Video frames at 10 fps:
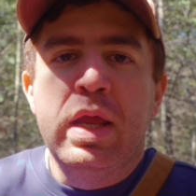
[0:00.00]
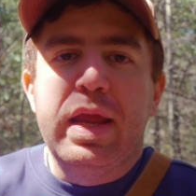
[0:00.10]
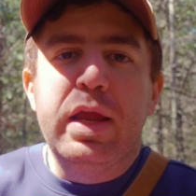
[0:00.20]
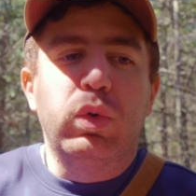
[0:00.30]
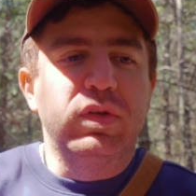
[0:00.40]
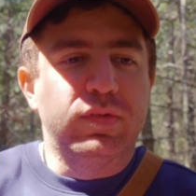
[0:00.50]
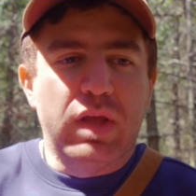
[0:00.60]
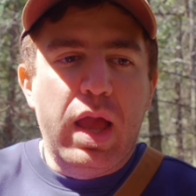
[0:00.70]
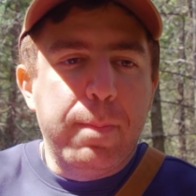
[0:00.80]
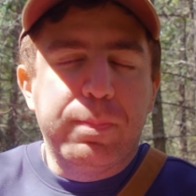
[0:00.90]
It was
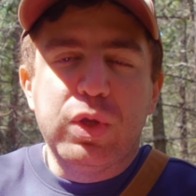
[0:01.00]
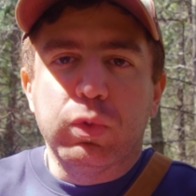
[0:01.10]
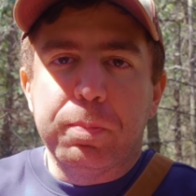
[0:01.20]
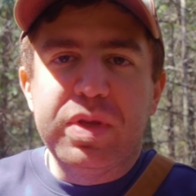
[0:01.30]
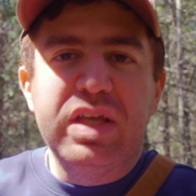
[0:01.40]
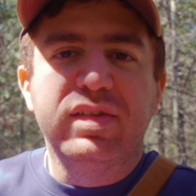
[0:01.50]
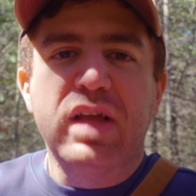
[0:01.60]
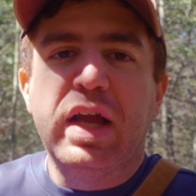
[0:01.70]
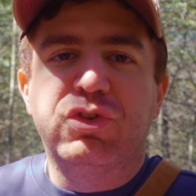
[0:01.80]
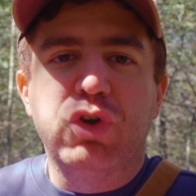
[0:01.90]
a pure beast.
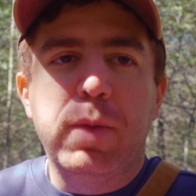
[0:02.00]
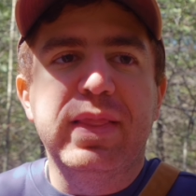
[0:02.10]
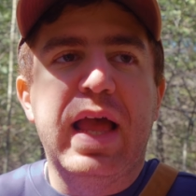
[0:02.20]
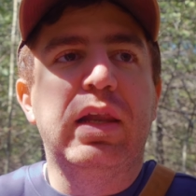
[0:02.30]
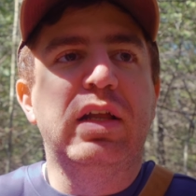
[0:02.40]
I dropped that